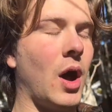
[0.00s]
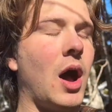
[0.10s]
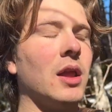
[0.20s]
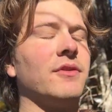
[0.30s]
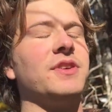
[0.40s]

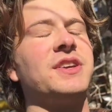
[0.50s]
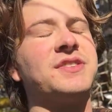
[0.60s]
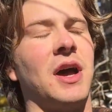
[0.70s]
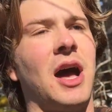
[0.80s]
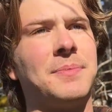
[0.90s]
all of these
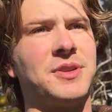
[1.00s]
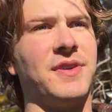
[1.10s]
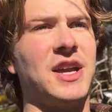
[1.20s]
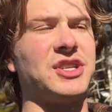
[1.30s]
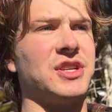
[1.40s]

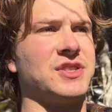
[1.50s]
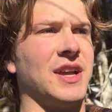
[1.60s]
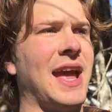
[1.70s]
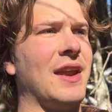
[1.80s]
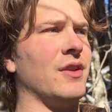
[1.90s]
observations,
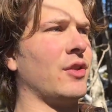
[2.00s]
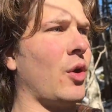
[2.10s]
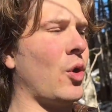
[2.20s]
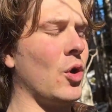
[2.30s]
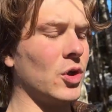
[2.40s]
again, the
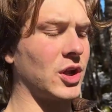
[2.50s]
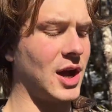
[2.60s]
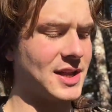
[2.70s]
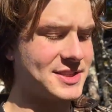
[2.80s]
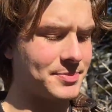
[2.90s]
whole
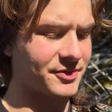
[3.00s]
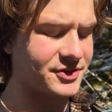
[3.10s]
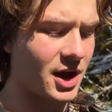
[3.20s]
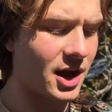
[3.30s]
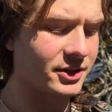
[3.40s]
concept of
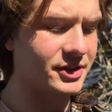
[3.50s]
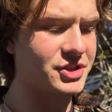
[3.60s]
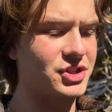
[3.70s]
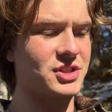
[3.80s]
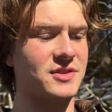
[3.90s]
tolerance
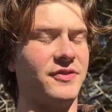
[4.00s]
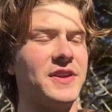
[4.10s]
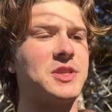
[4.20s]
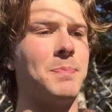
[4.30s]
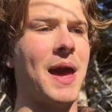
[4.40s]
just
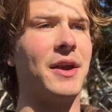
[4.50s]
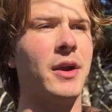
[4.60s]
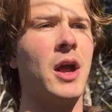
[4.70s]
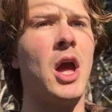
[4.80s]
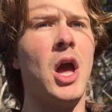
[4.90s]
fits better
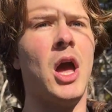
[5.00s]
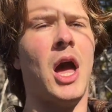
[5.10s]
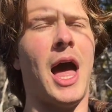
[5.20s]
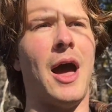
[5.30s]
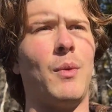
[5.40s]

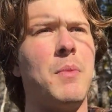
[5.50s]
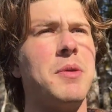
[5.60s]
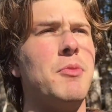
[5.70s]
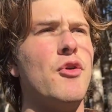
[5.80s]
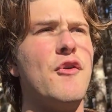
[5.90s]
when we
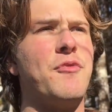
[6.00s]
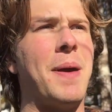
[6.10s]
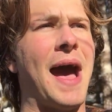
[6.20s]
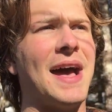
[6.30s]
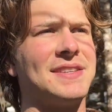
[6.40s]
move
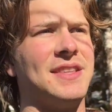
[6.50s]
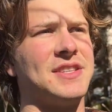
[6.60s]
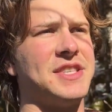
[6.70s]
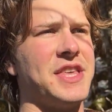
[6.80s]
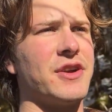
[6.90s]
past
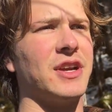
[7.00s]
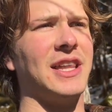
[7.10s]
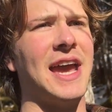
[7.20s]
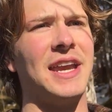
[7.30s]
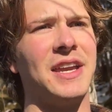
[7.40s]
this
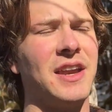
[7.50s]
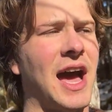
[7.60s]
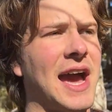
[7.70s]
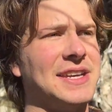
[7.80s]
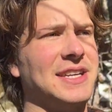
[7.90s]
theory-laden
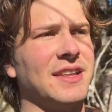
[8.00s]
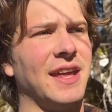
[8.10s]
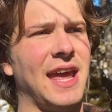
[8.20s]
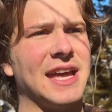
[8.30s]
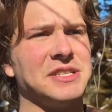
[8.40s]
idea
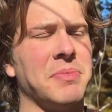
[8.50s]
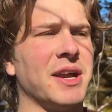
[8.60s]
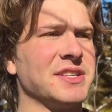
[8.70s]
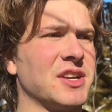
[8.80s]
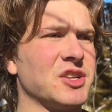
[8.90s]
that antibodies are